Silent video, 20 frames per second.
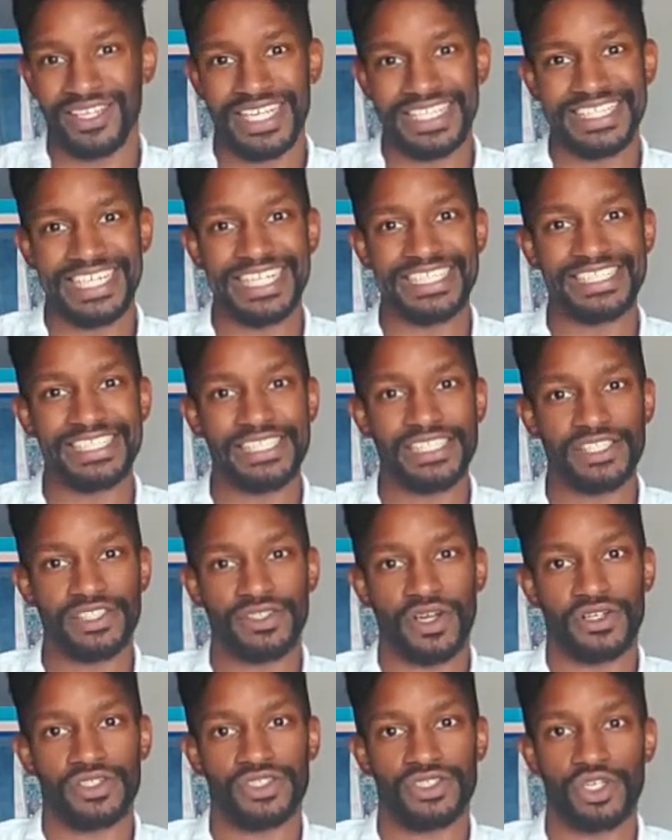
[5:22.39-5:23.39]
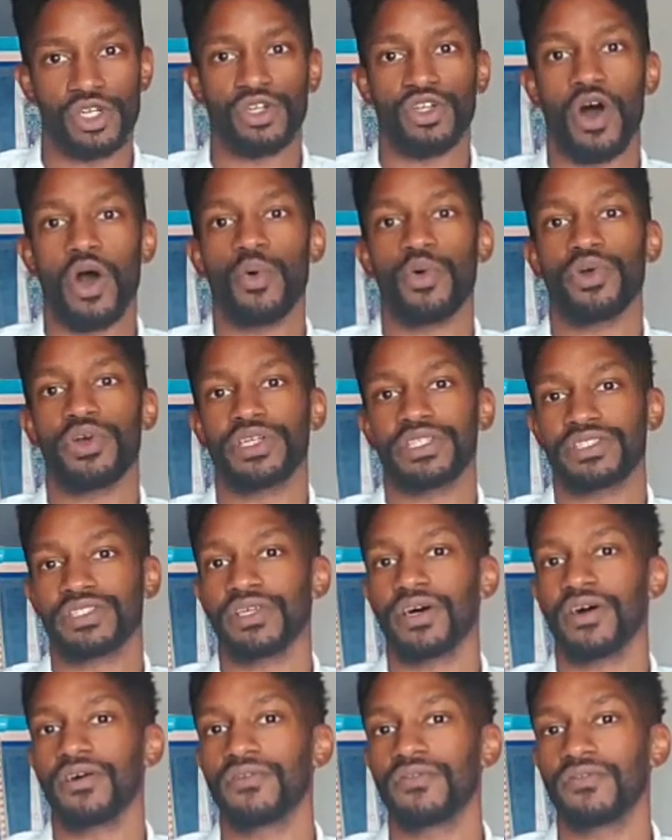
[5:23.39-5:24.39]
The intensity starts to lower
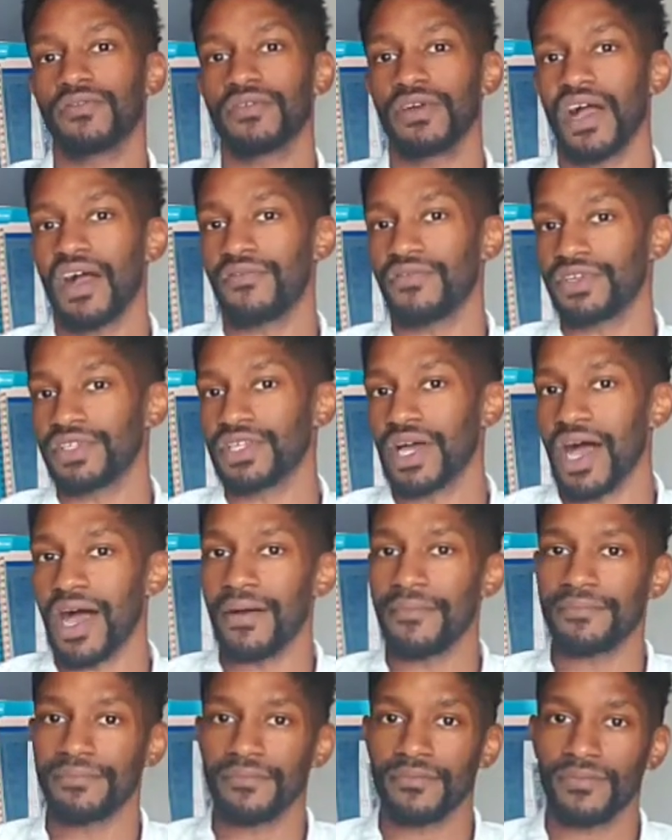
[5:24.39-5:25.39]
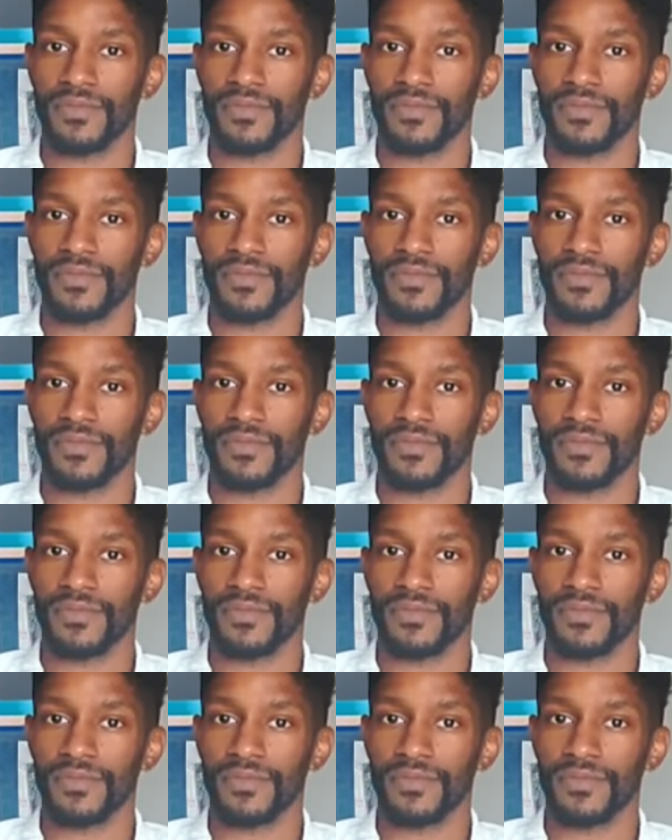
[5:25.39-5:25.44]
itself every time.